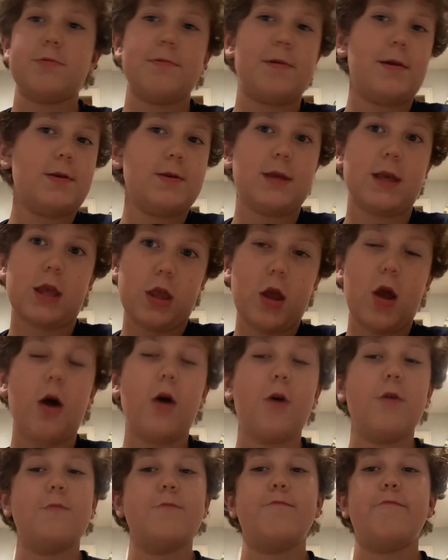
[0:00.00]
But I was like, no,
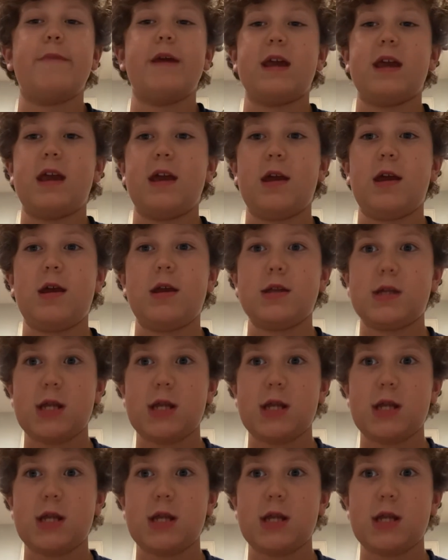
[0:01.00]
I'm making it